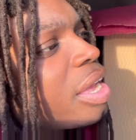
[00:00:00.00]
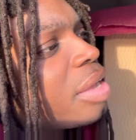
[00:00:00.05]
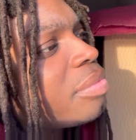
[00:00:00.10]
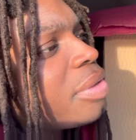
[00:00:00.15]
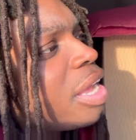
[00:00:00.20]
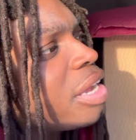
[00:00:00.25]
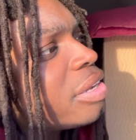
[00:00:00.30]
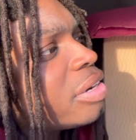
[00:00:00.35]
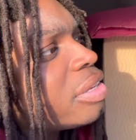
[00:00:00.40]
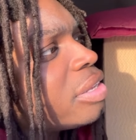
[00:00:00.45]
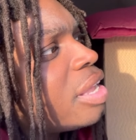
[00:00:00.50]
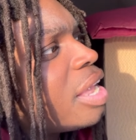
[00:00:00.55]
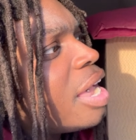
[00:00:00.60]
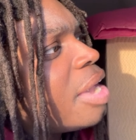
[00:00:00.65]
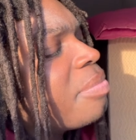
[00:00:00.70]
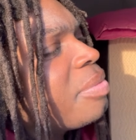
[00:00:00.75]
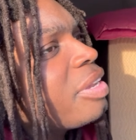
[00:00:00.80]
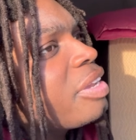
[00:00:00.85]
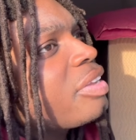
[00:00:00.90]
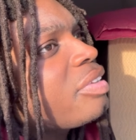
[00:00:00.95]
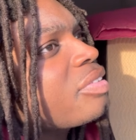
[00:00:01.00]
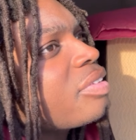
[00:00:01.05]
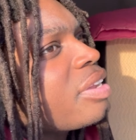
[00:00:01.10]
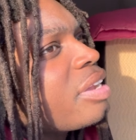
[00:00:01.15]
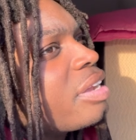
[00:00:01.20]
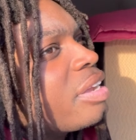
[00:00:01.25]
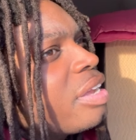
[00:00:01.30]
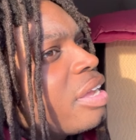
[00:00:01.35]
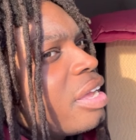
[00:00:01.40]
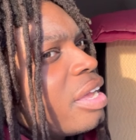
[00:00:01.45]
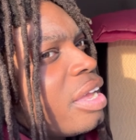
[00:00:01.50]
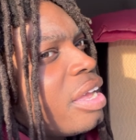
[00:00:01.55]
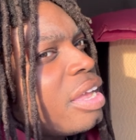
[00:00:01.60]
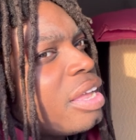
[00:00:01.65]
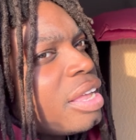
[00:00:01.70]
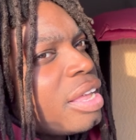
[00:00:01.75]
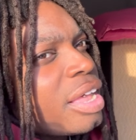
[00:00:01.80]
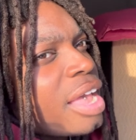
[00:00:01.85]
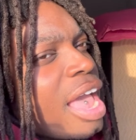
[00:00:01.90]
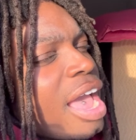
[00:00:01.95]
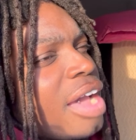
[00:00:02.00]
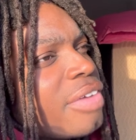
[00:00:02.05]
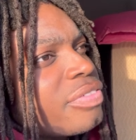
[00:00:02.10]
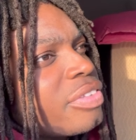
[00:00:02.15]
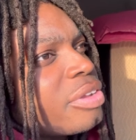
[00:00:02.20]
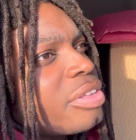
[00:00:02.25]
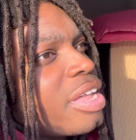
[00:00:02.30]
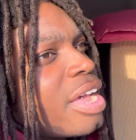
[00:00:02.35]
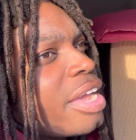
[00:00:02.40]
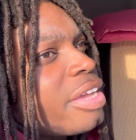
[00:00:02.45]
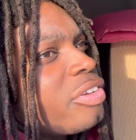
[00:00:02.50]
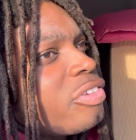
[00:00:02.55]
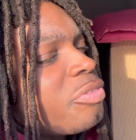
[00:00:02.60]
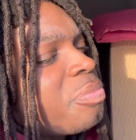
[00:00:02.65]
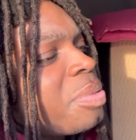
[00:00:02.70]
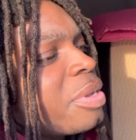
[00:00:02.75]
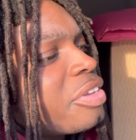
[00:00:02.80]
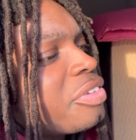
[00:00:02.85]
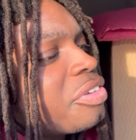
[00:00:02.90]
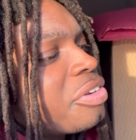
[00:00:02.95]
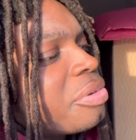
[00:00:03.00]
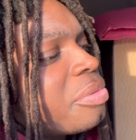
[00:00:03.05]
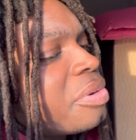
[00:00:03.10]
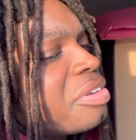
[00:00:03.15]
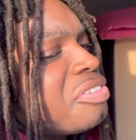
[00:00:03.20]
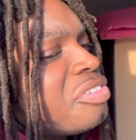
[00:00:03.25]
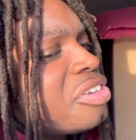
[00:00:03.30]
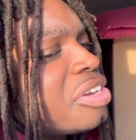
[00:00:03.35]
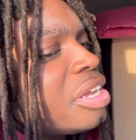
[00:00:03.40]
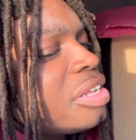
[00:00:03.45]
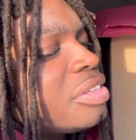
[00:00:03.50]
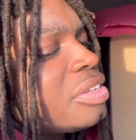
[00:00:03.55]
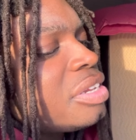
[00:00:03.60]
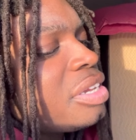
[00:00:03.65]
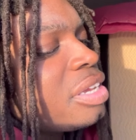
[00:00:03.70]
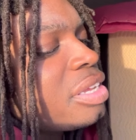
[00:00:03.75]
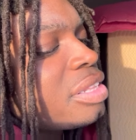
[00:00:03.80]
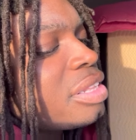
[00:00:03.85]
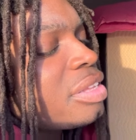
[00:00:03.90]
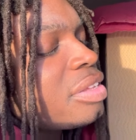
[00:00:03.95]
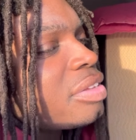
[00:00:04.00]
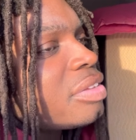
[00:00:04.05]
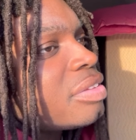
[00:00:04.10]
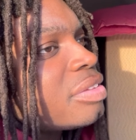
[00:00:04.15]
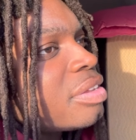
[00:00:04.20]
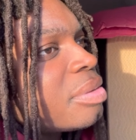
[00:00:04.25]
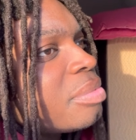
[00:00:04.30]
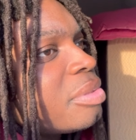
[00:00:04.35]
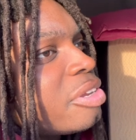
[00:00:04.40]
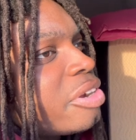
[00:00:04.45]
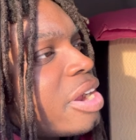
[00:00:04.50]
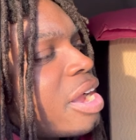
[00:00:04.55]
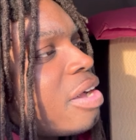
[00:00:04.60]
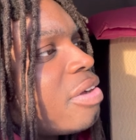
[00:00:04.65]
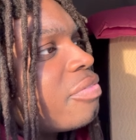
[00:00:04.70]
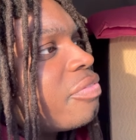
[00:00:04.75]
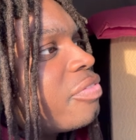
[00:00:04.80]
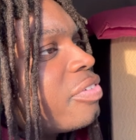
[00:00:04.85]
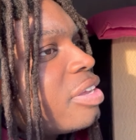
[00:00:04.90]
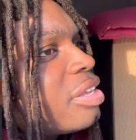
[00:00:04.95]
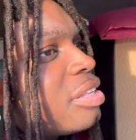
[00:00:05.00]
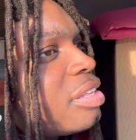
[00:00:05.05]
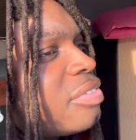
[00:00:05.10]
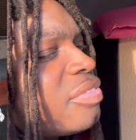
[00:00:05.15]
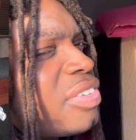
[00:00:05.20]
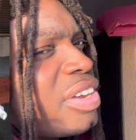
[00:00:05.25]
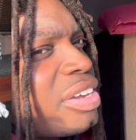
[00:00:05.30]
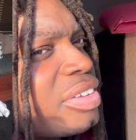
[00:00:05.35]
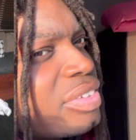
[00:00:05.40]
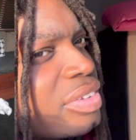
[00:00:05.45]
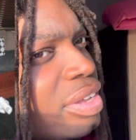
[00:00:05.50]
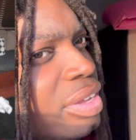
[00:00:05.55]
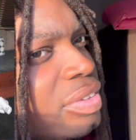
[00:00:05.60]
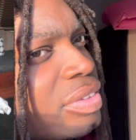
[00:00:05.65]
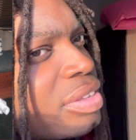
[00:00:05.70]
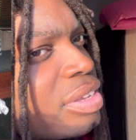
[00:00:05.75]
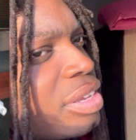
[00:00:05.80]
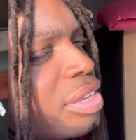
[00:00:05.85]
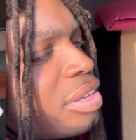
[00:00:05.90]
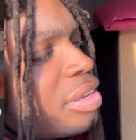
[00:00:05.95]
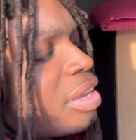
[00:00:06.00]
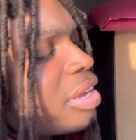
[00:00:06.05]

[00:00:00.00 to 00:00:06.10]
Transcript: I'm not gonna lie because uh, after that he was pictured with JT in the similar outfit, very zesty.